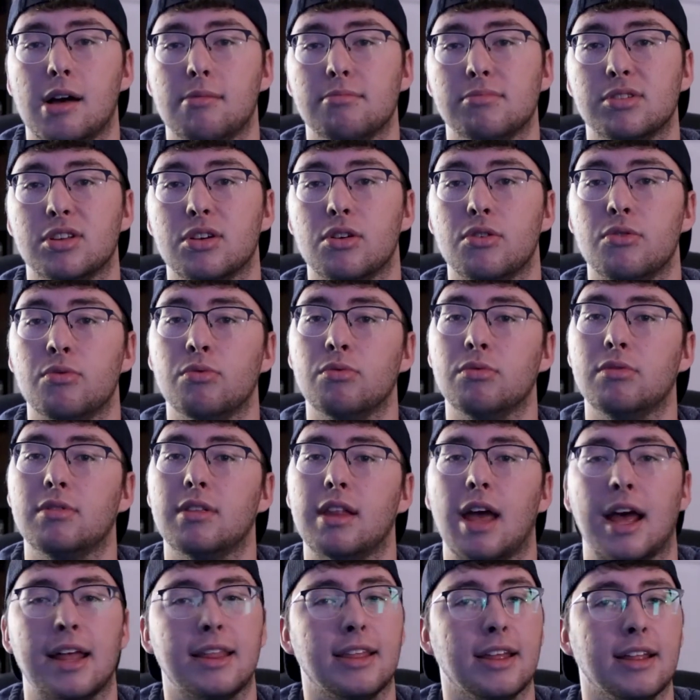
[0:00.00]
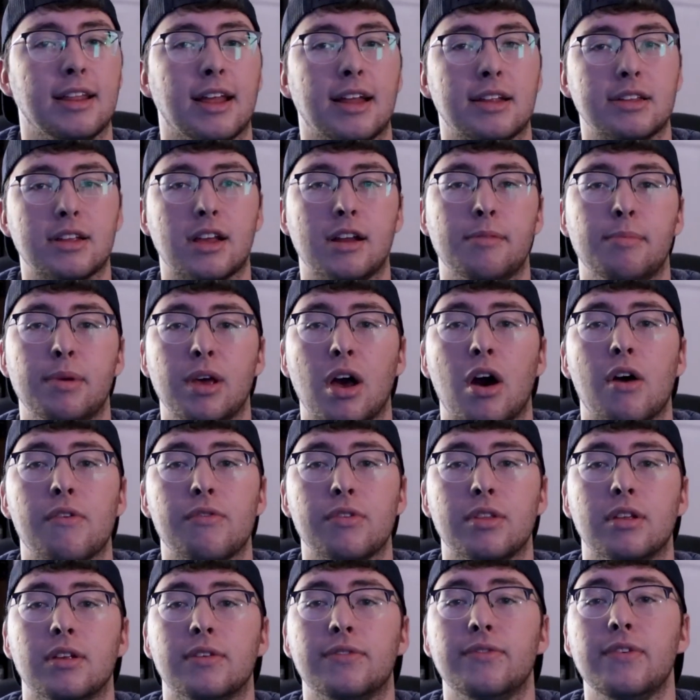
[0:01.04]
So I think that's going to be all
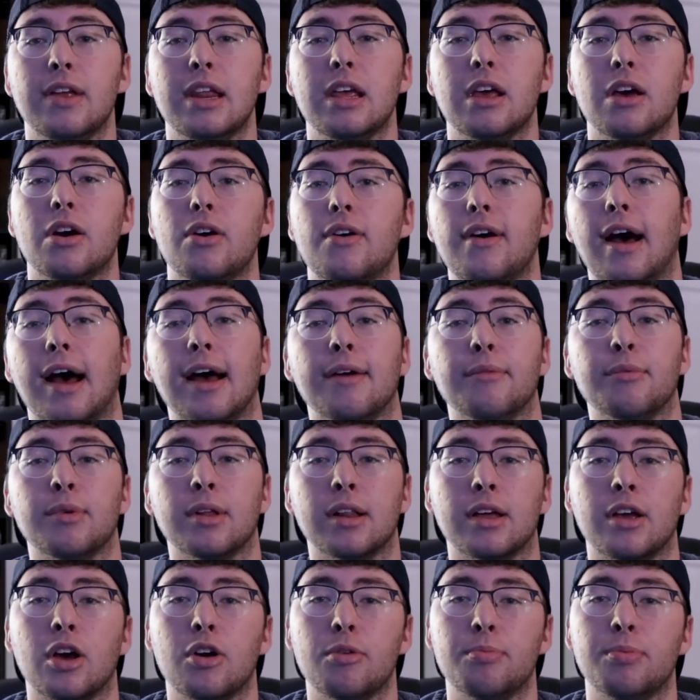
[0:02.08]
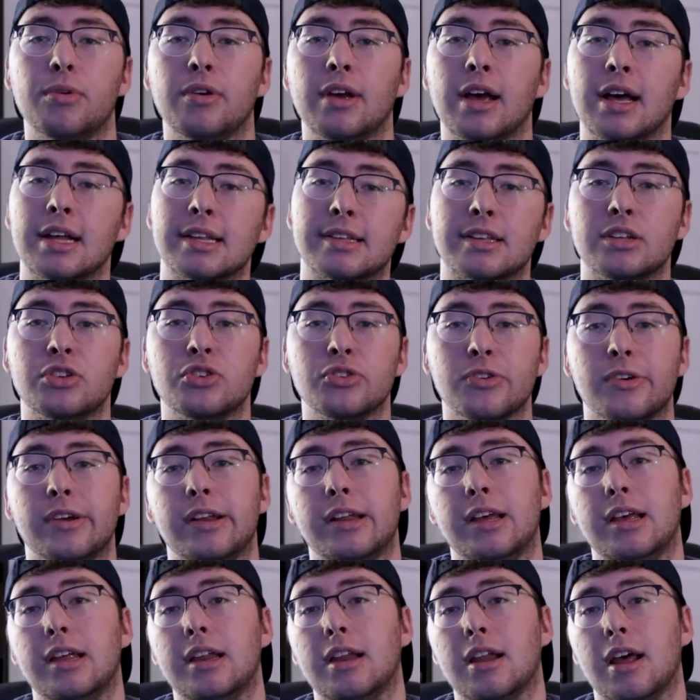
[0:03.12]
for this video. I really hope you guys enjoyed
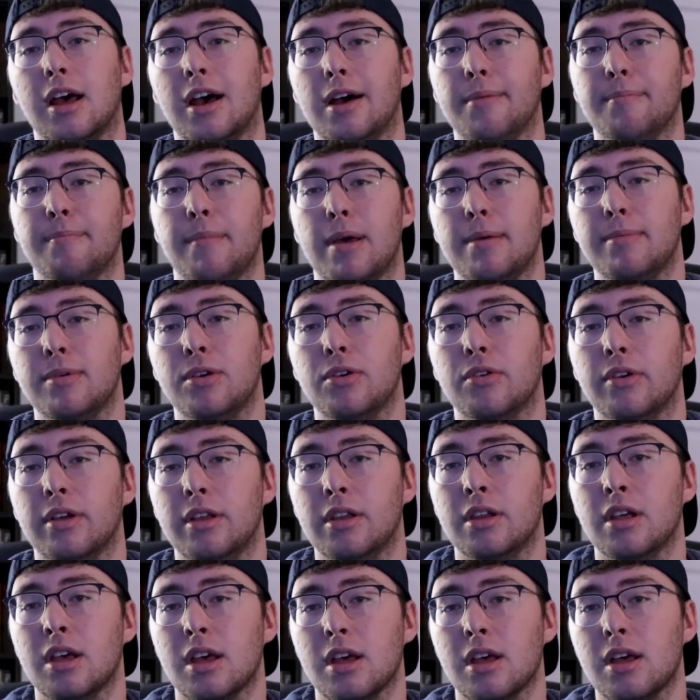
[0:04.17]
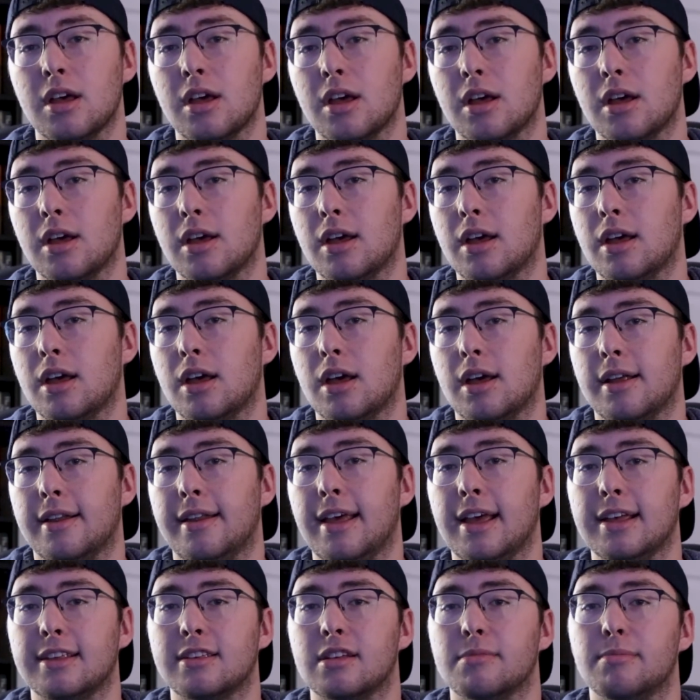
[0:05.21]
it. Maybe you can
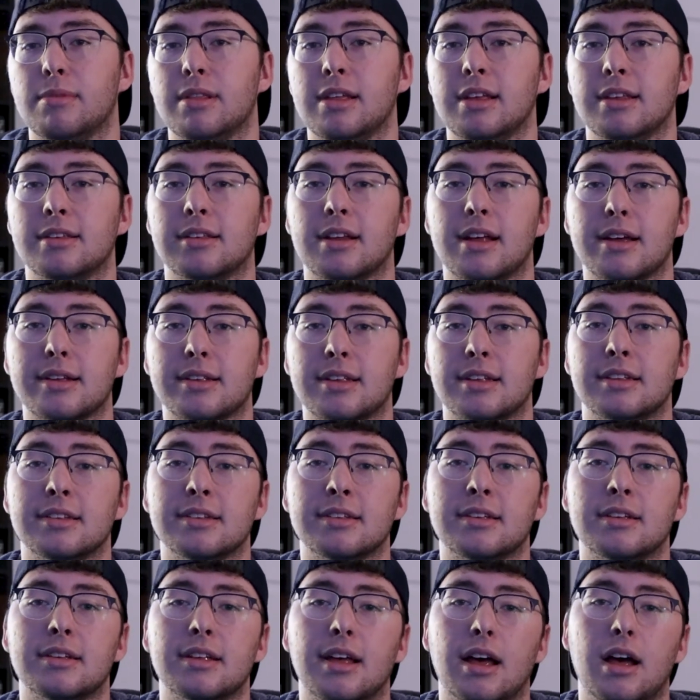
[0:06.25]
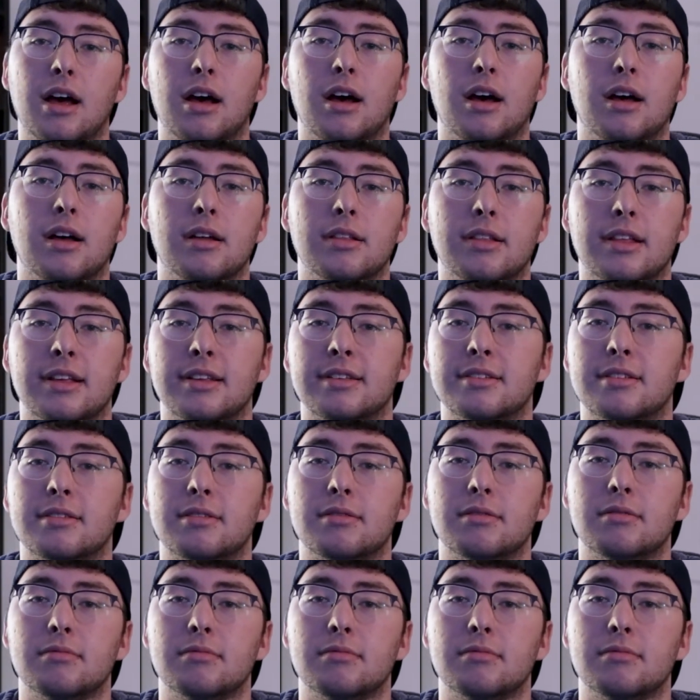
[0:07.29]
take some of these lessons, these